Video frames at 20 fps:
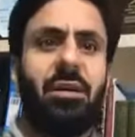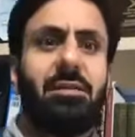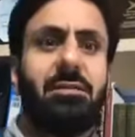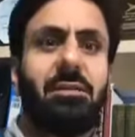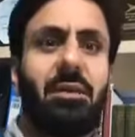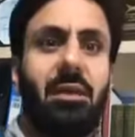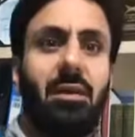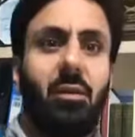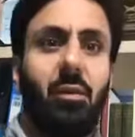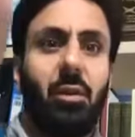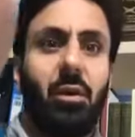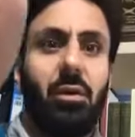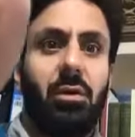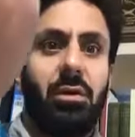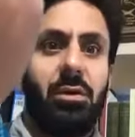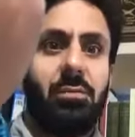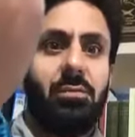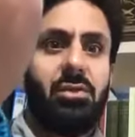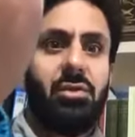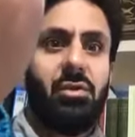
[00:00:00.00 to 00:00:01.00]
and welcome
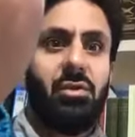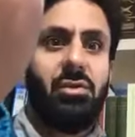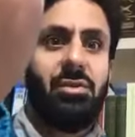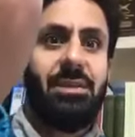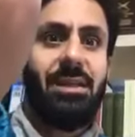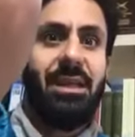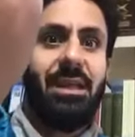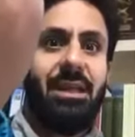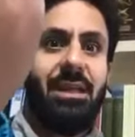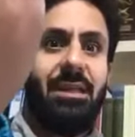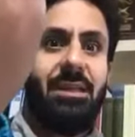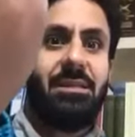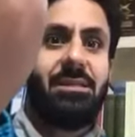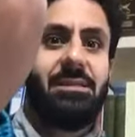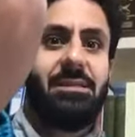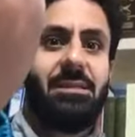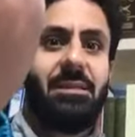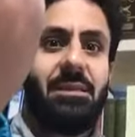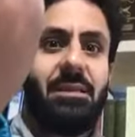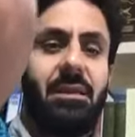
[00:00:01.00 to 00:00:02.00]
to today's
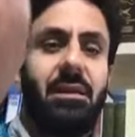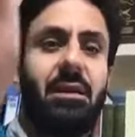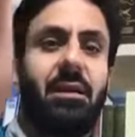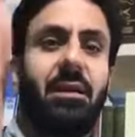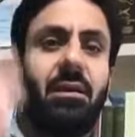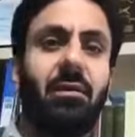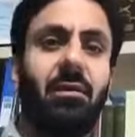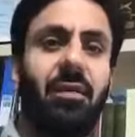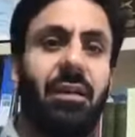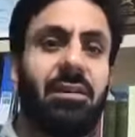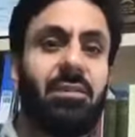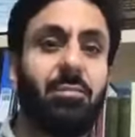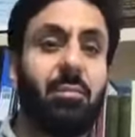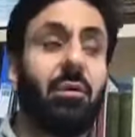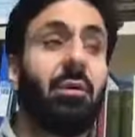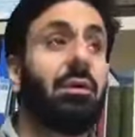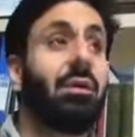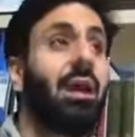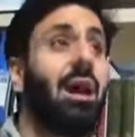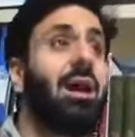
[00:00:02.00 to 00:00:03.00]
Facebook
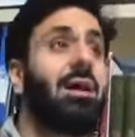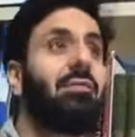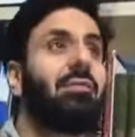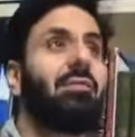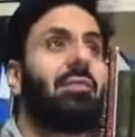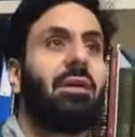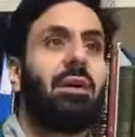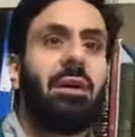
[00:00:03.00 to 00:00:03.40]
Live,